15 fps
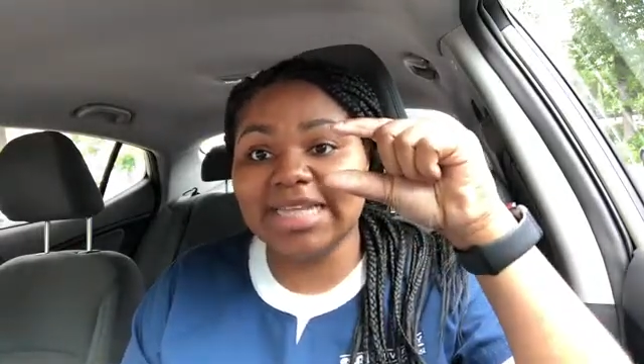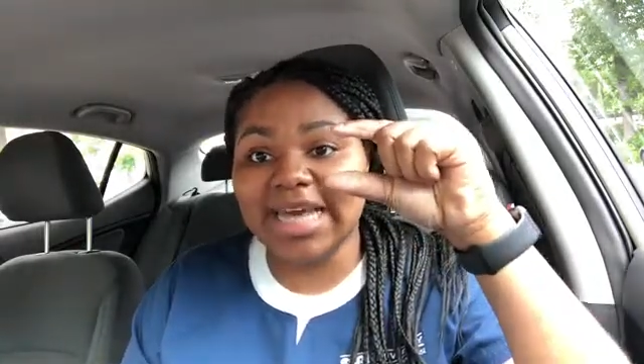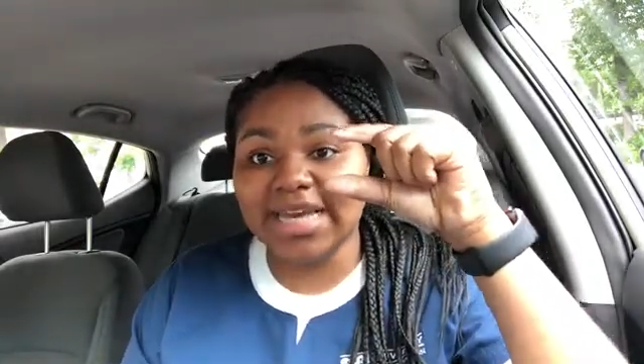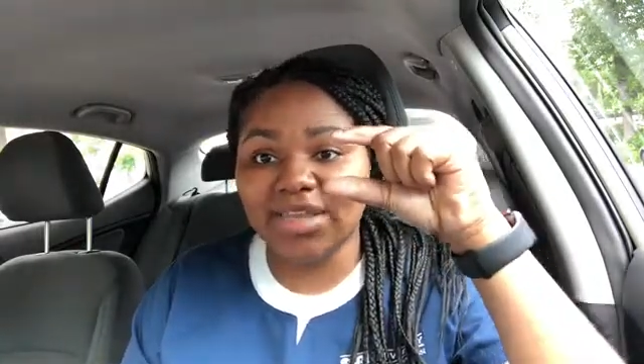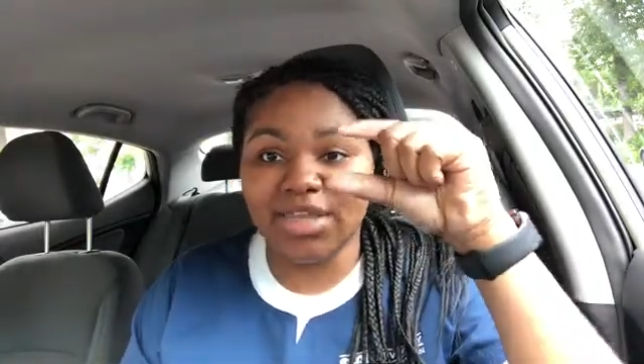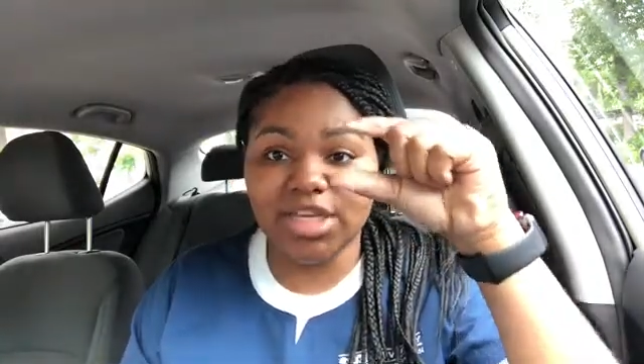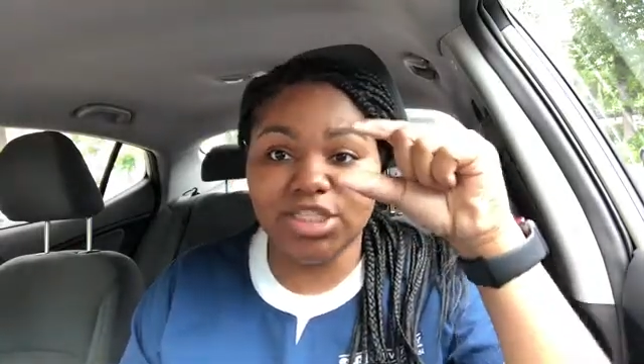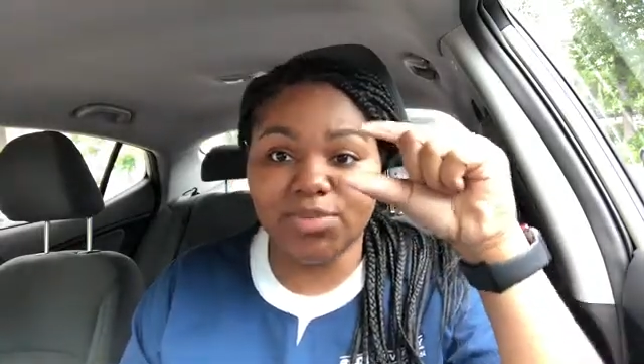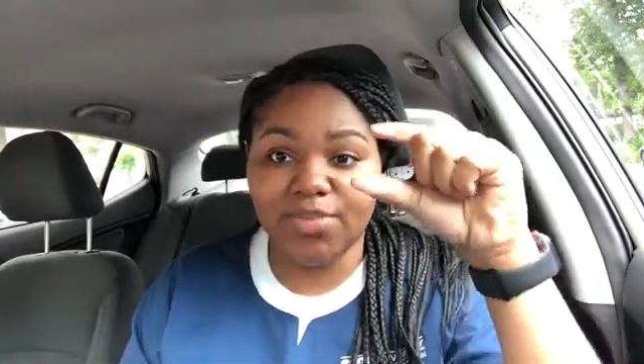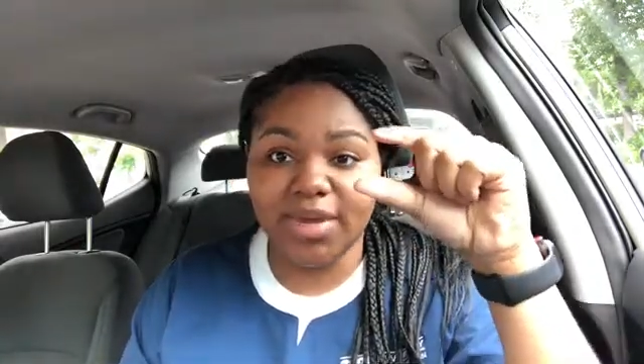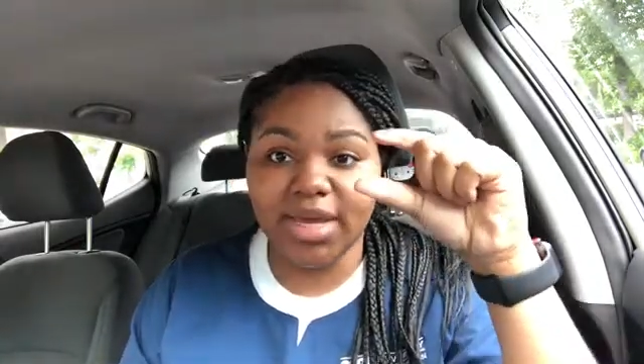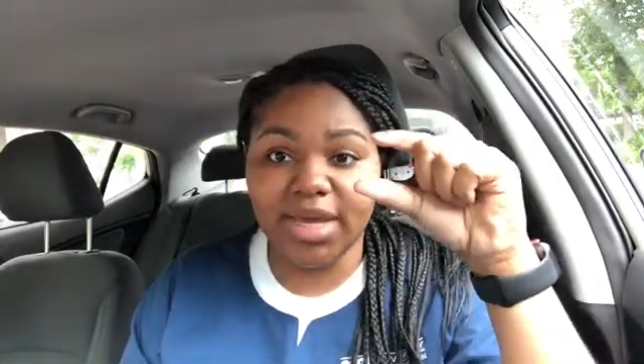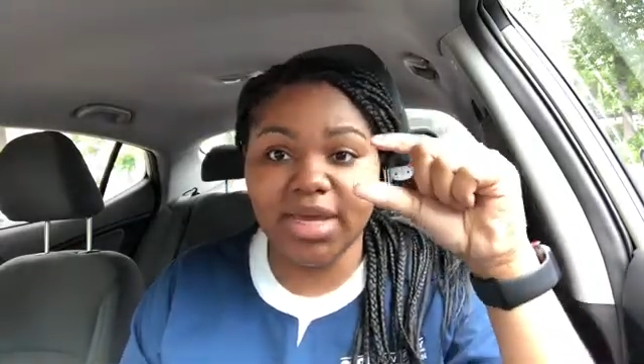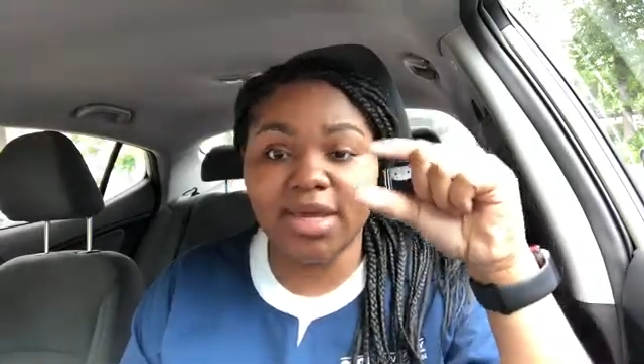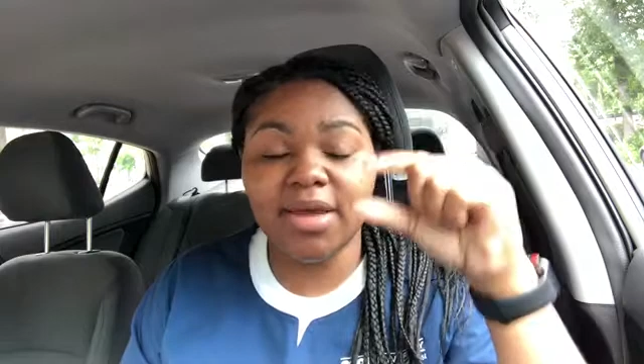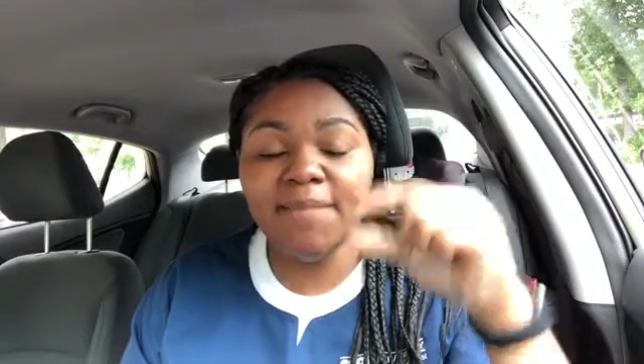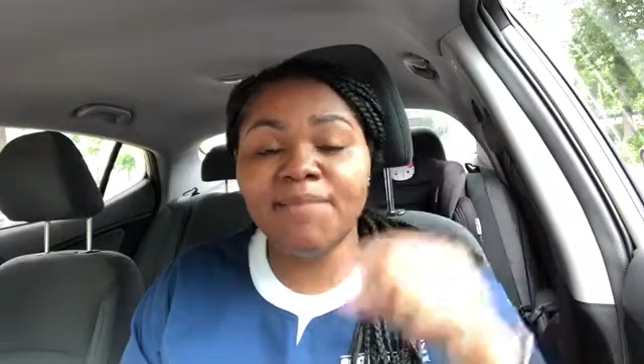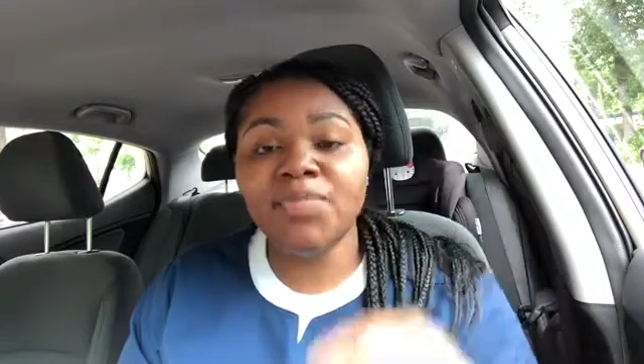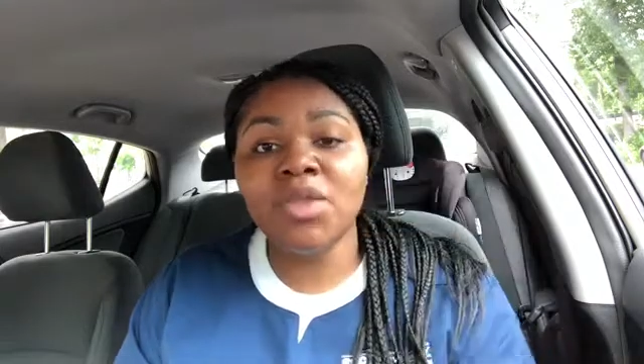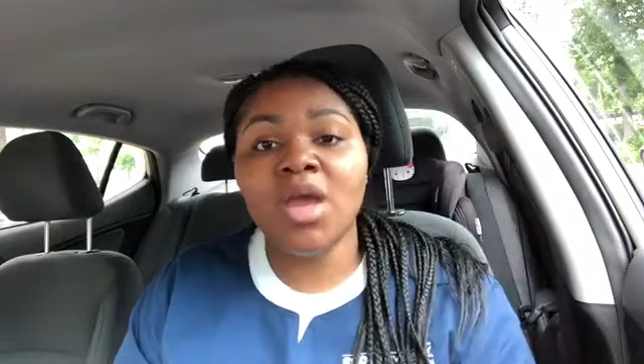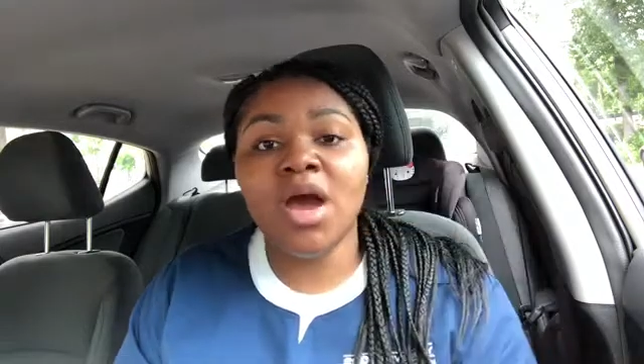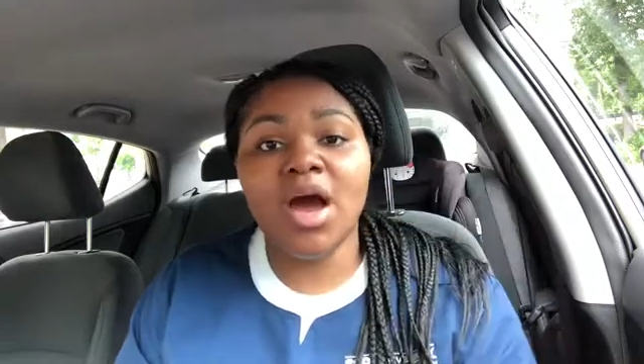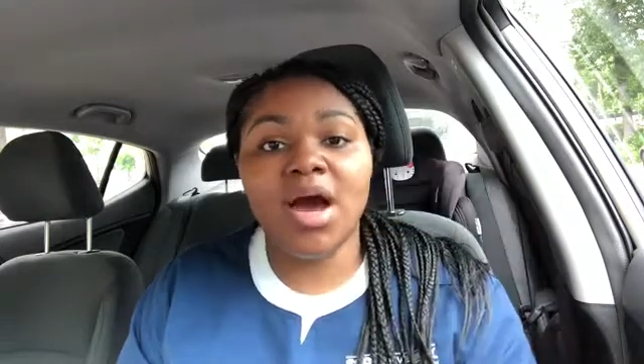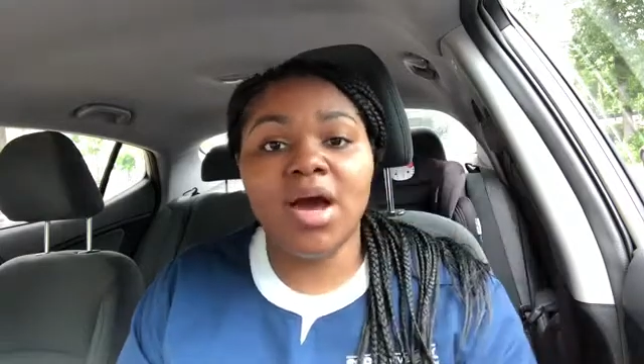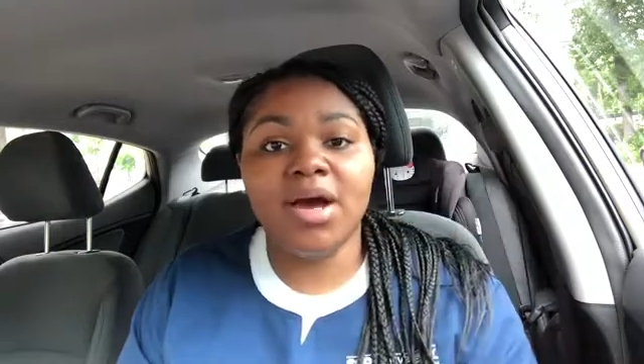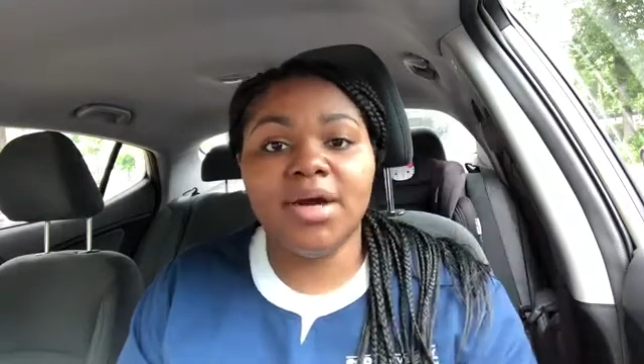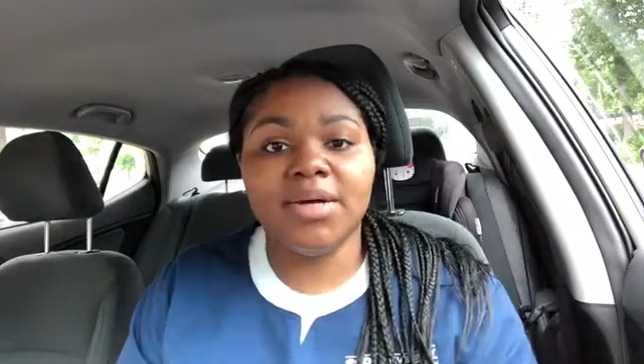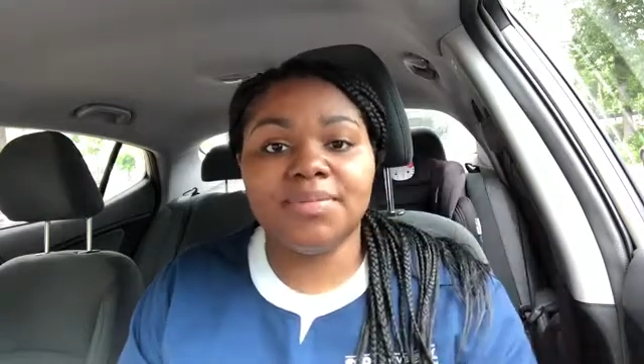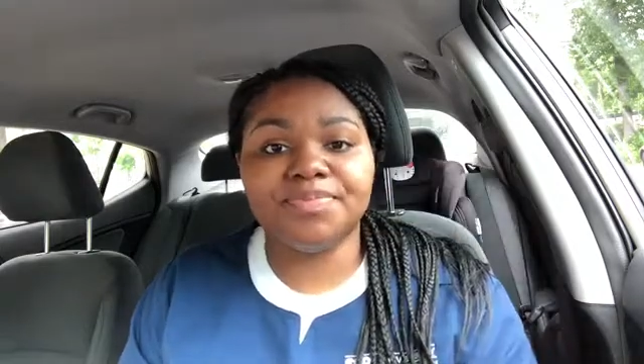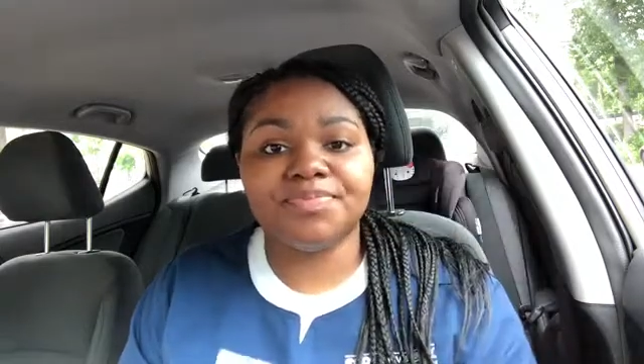like this big,
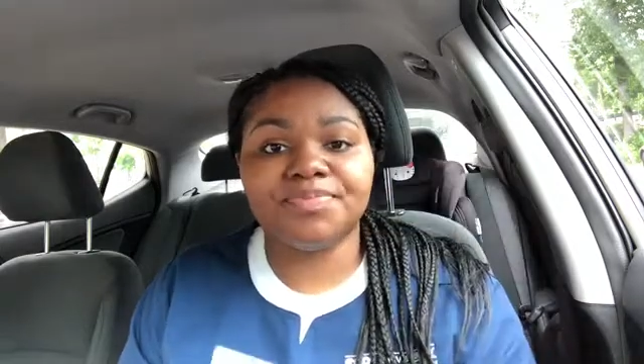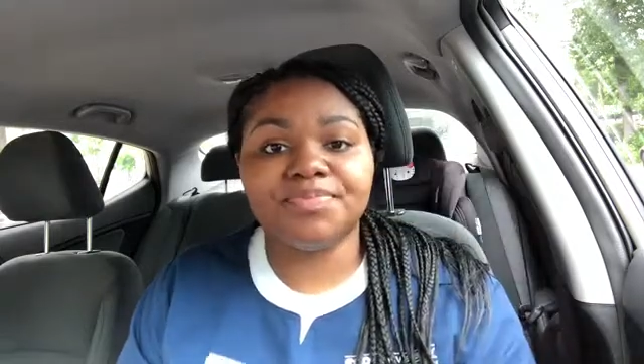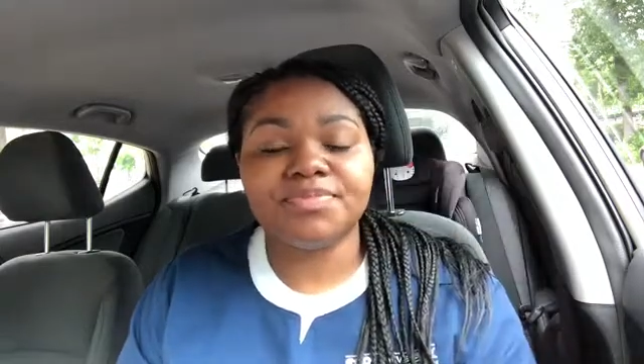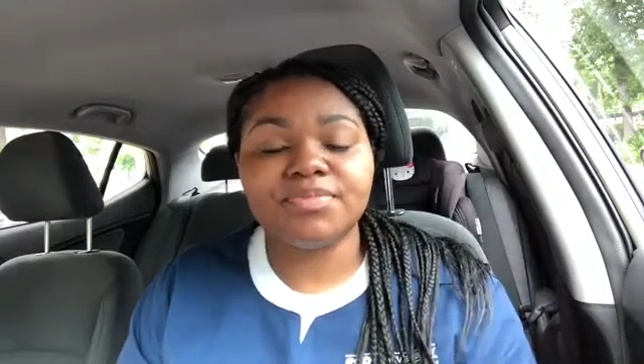I